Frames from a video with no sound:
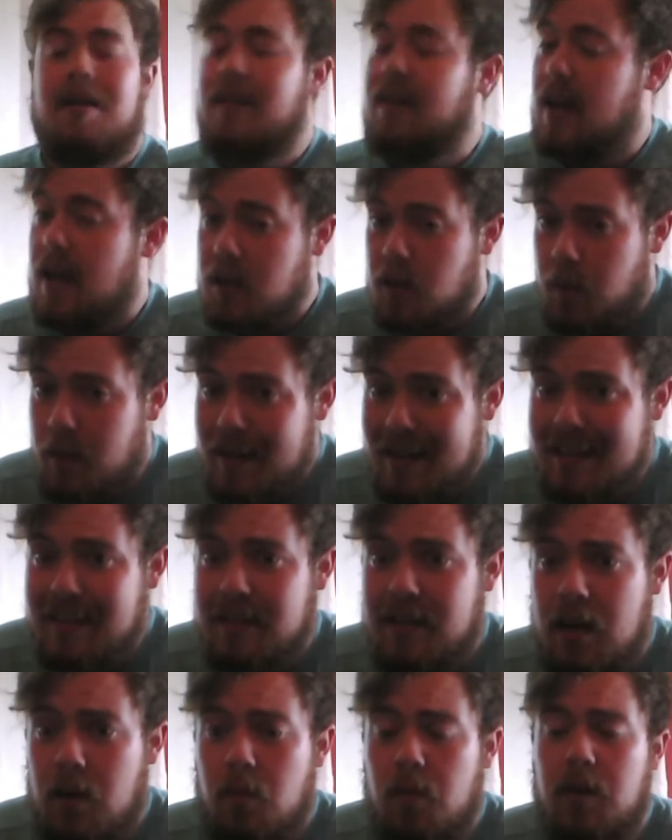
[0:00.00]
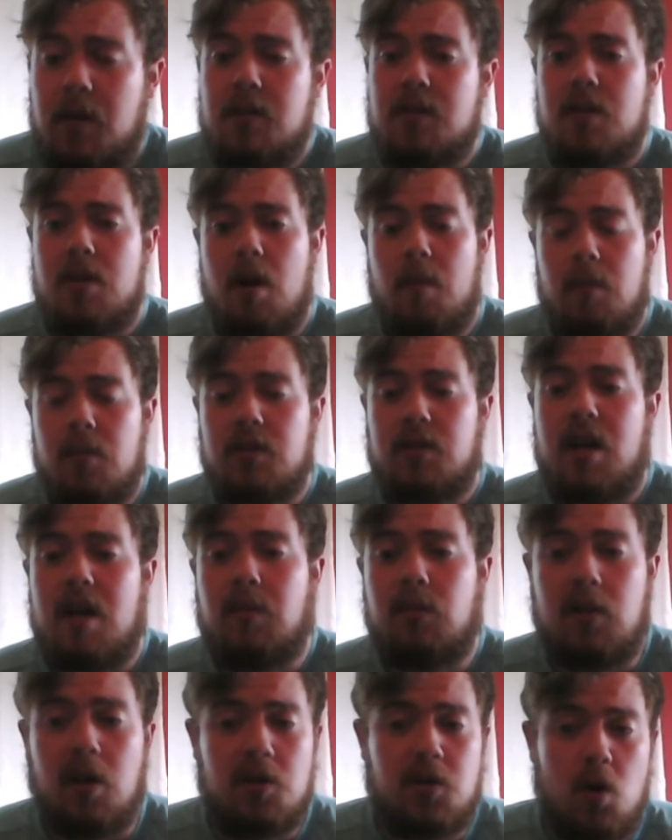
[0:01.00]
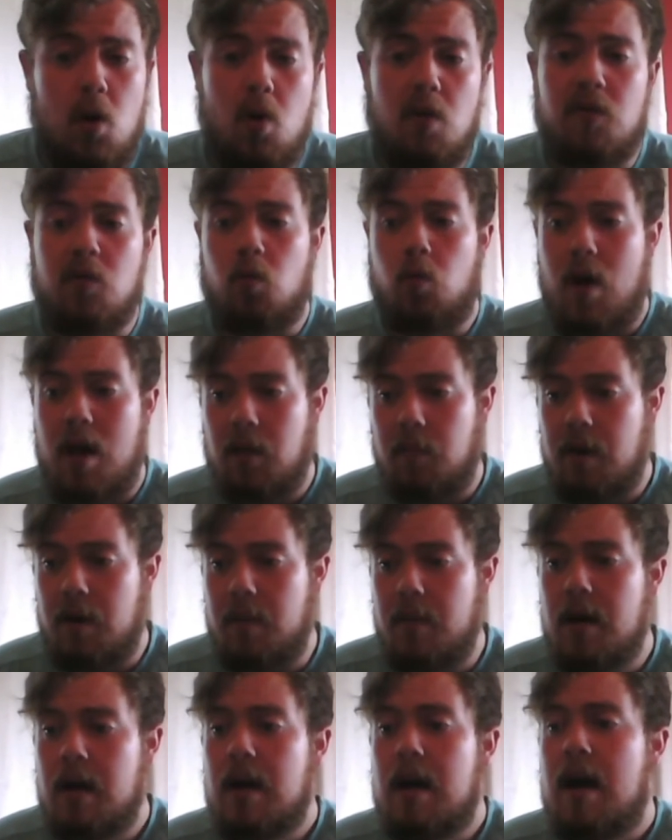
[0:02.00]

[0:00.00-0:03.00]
gets beaten down because the numbers game does overwhelm him.